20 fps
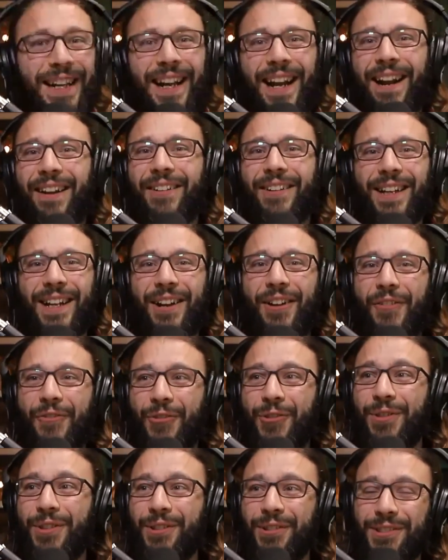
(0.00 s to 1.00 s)
And I don't care if
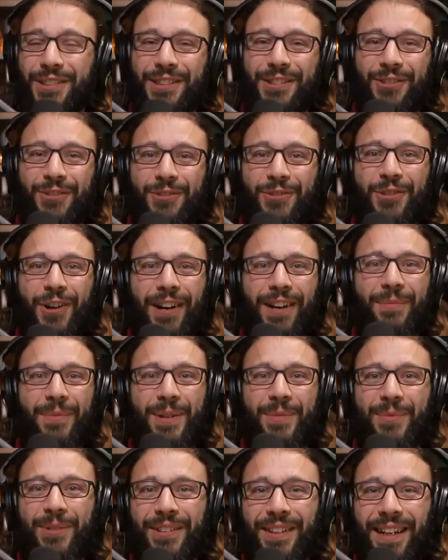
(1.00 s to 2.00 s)
we're the only two drunk
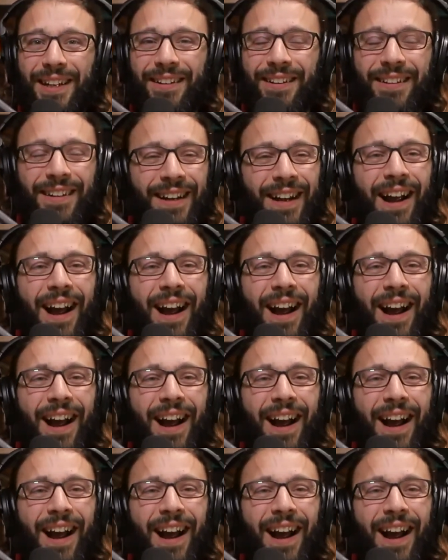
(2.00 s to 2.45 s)
people there.